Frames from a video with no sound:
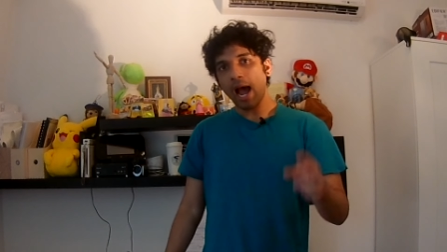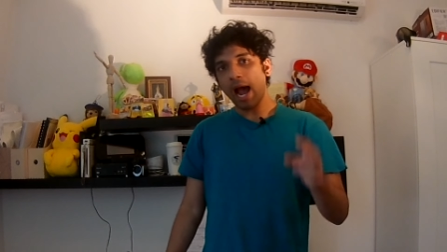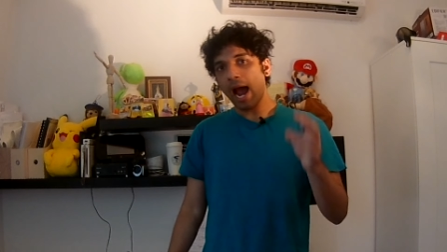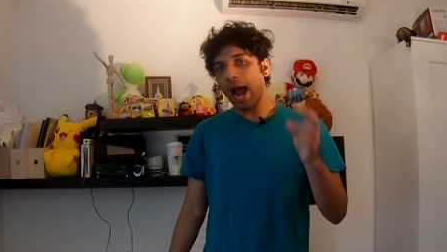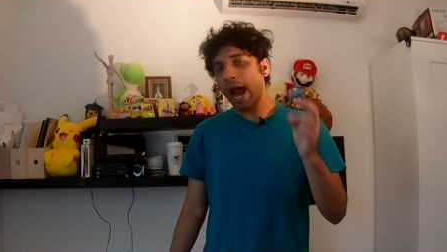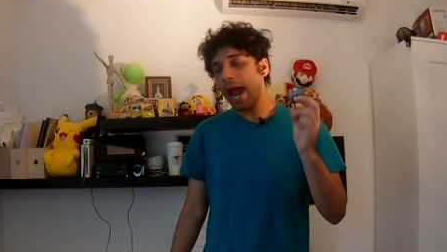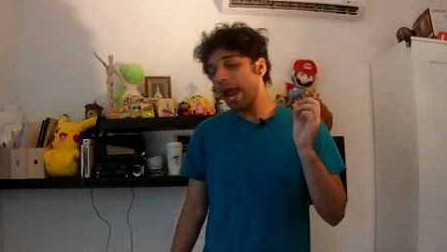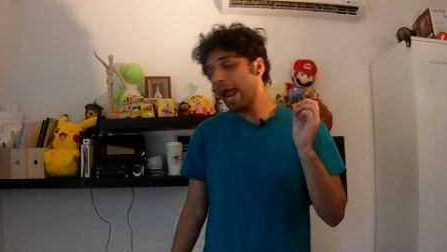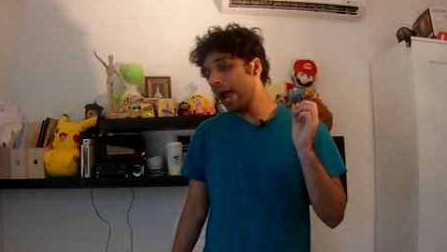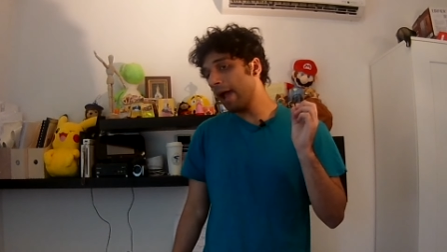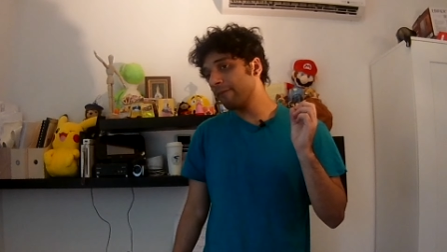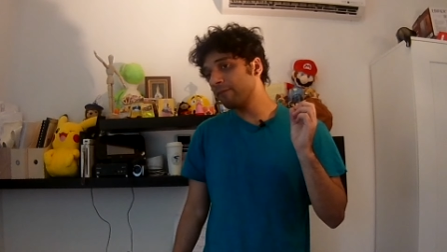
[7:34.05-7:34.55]
I
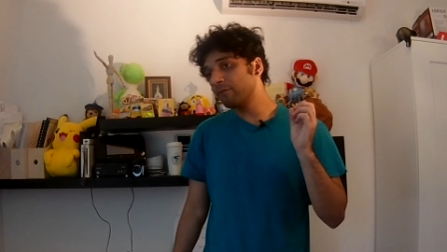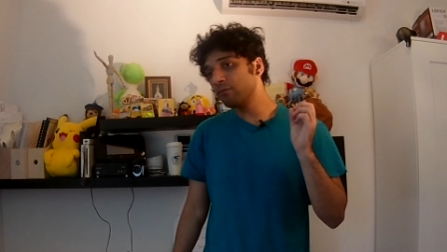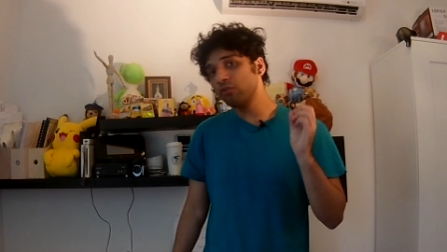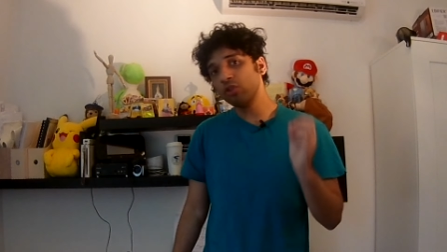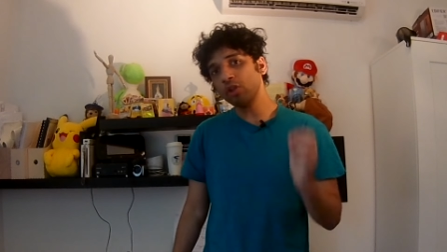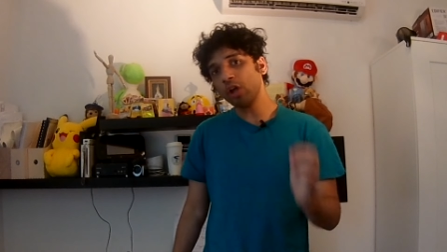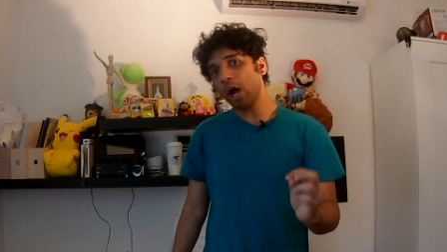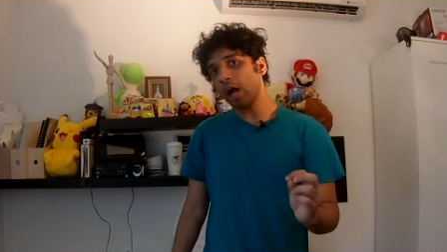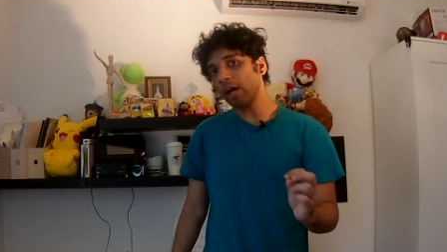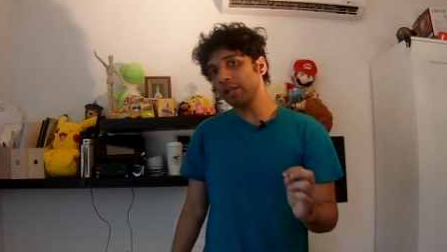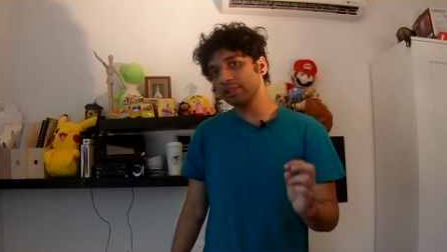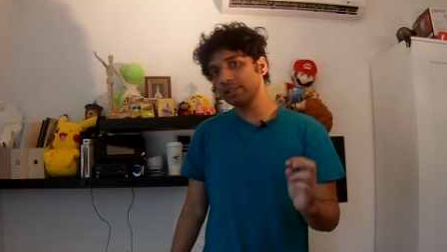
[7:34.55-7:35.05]
have
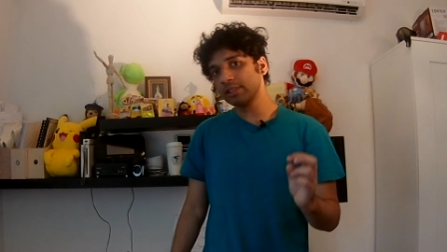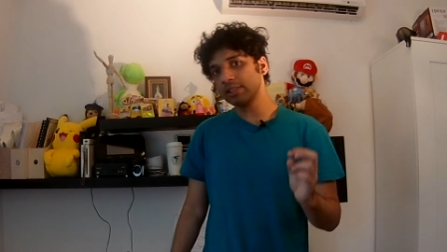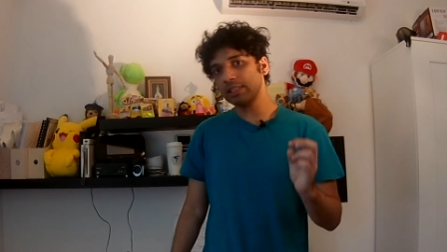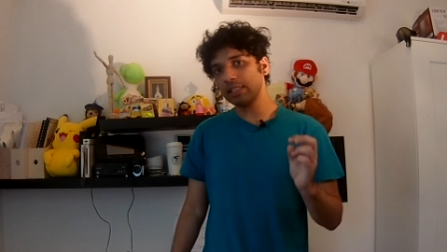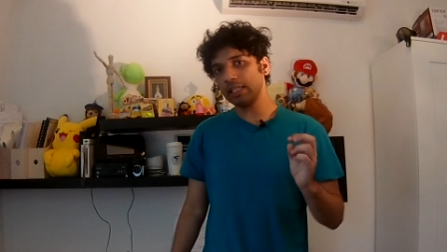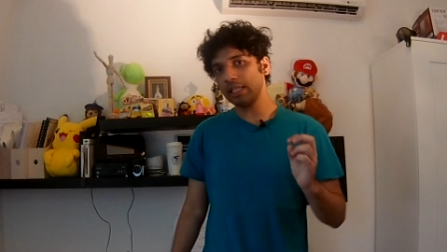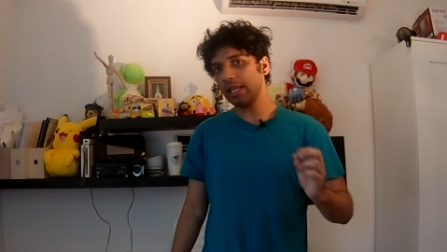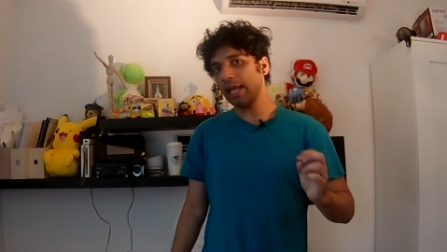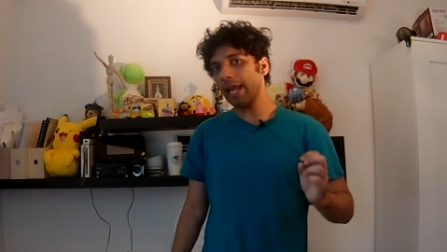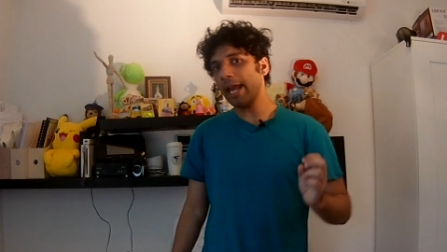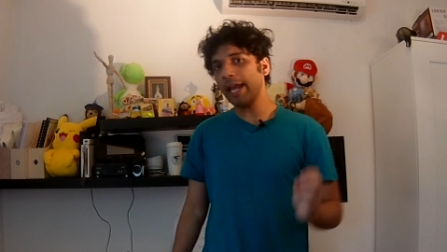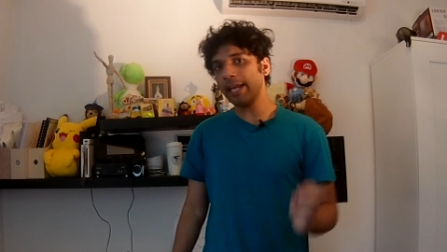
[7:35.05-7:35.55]
not
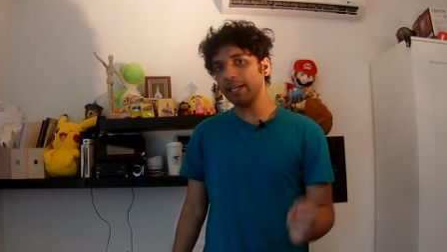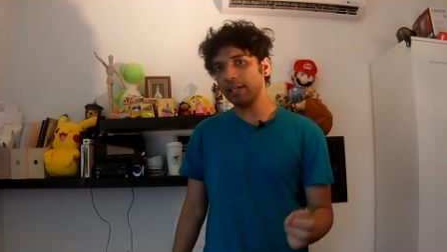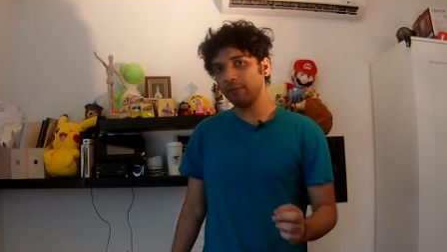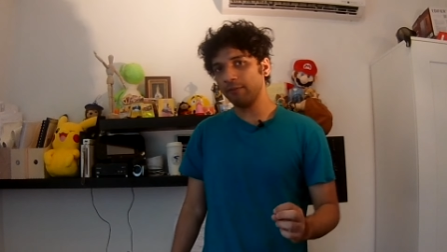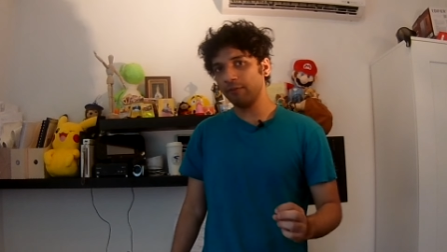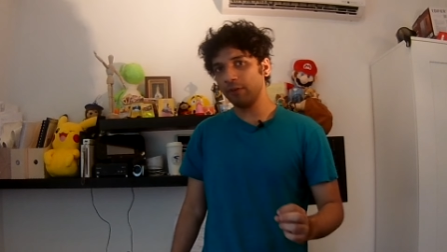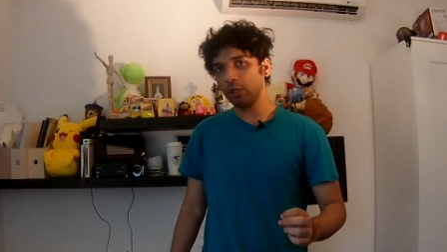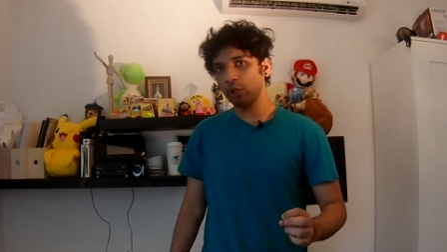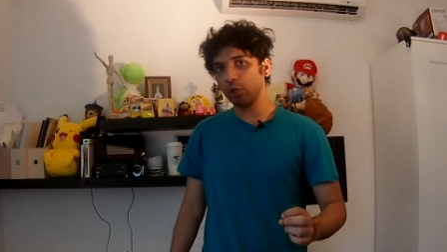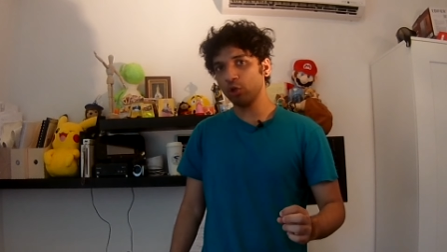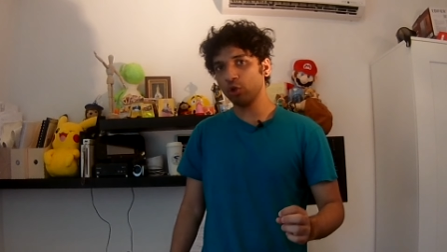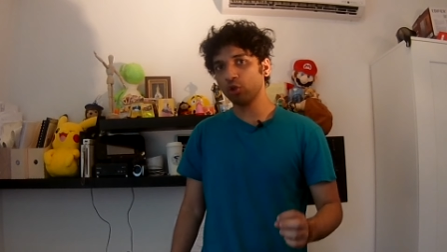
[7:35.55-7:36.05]
seen any
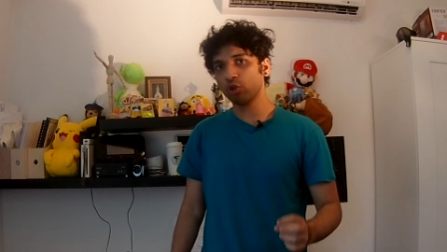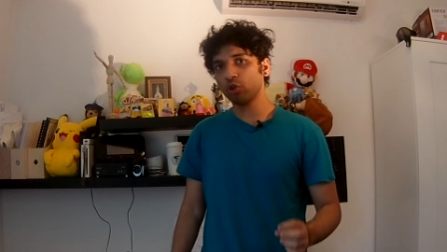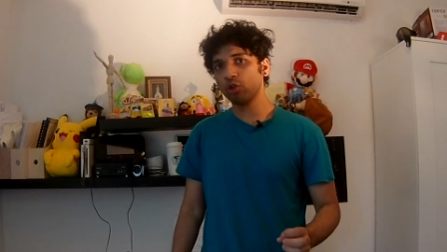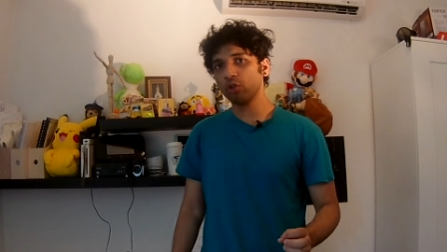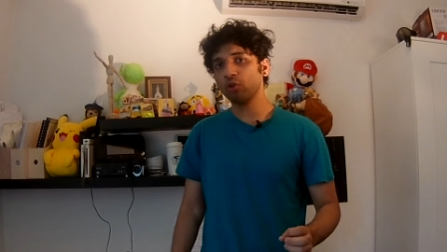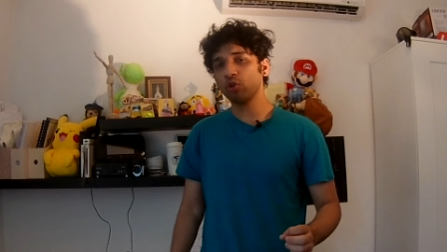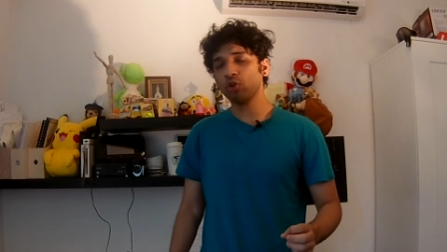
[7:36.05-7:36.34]
video